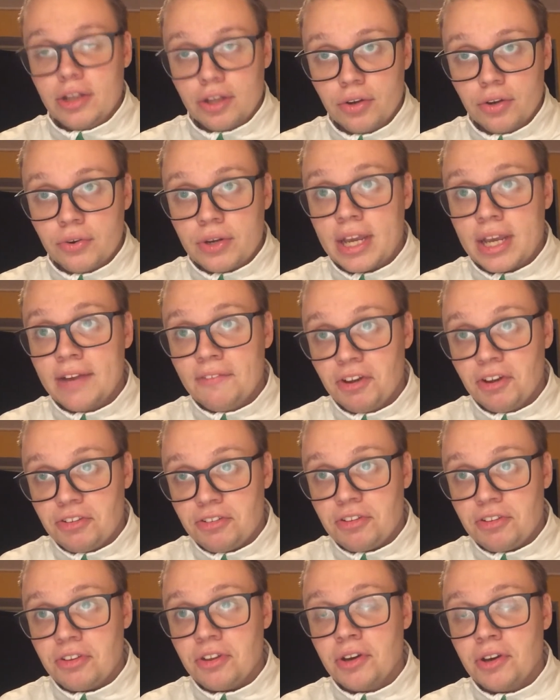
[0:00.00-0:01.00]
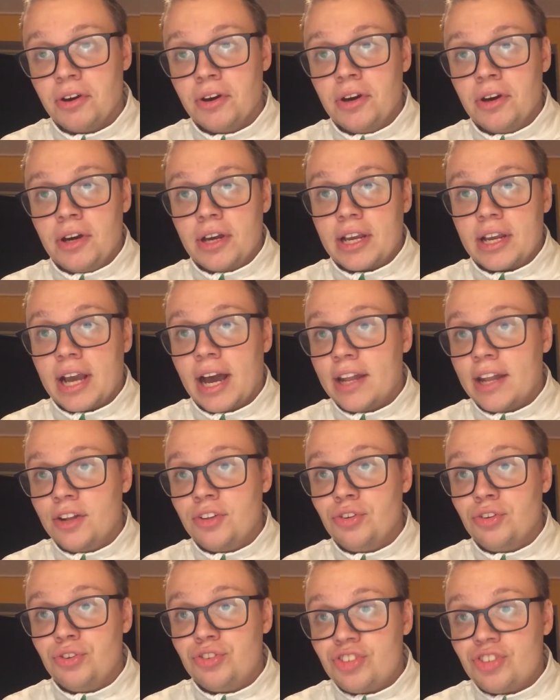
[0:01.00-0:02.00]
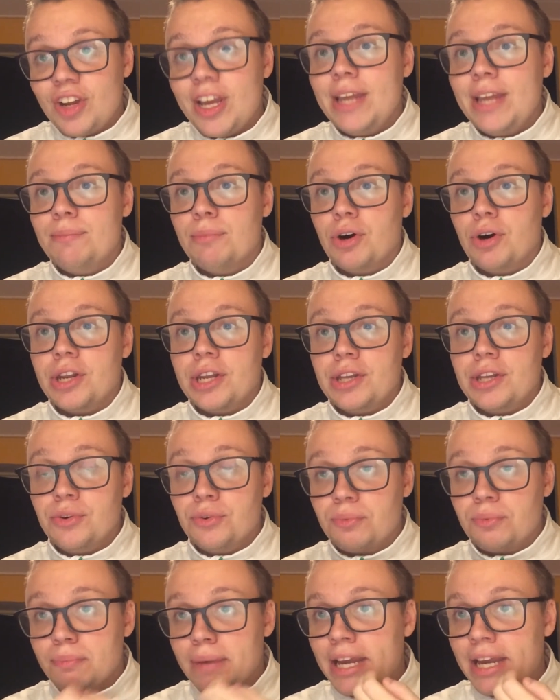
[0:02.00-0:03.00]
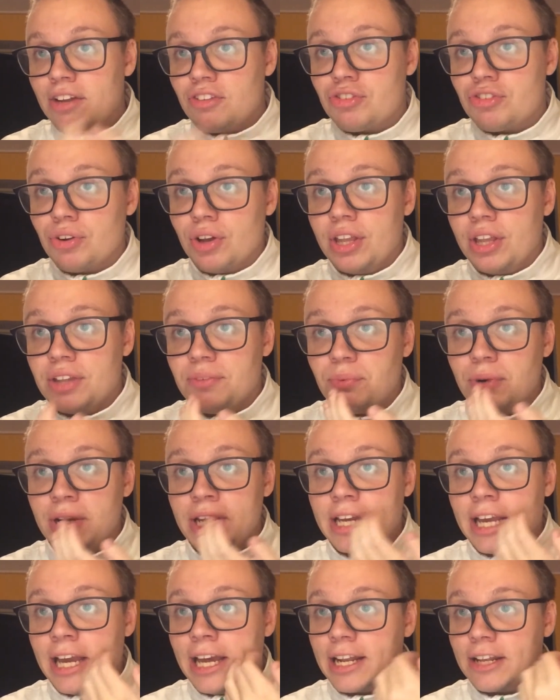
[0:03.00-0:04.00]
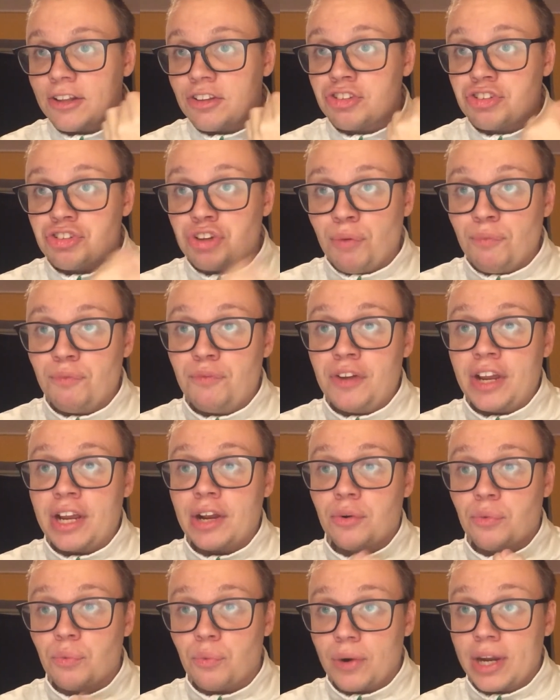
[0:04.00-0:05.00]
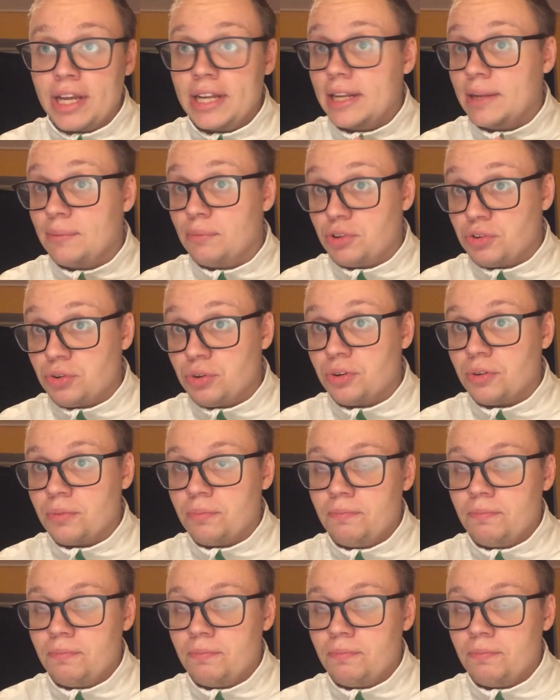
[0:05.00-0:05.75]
You give us the kind of Duchesne money. You make sure that we get something great in return.